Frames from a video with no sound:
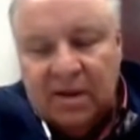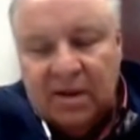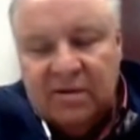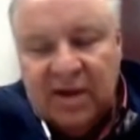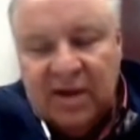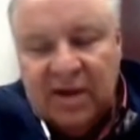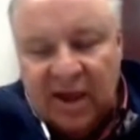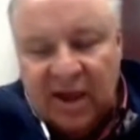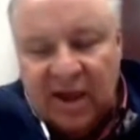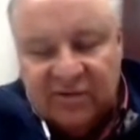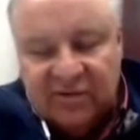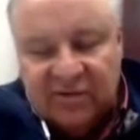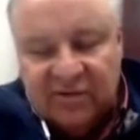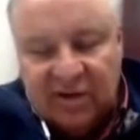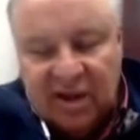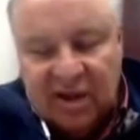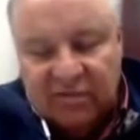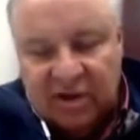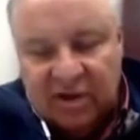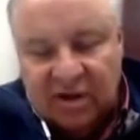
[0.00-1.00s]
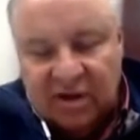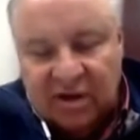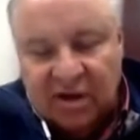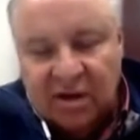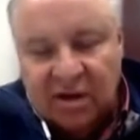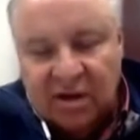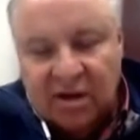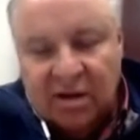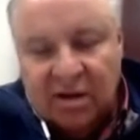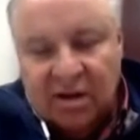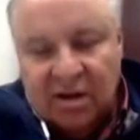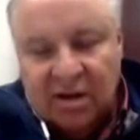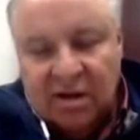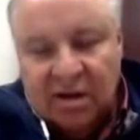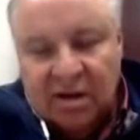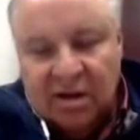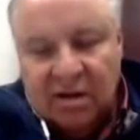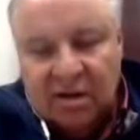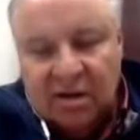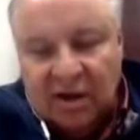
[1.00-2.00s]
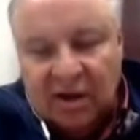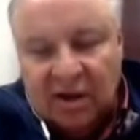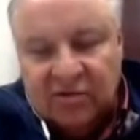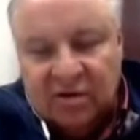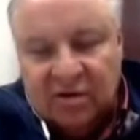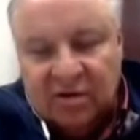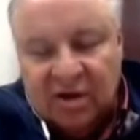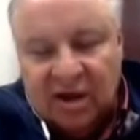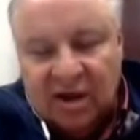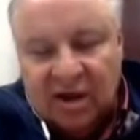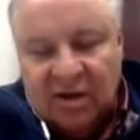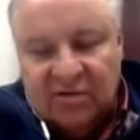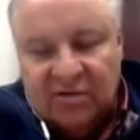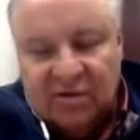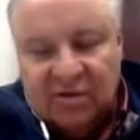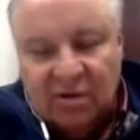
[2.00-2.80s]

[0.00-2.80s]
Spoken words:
tests given yesterday.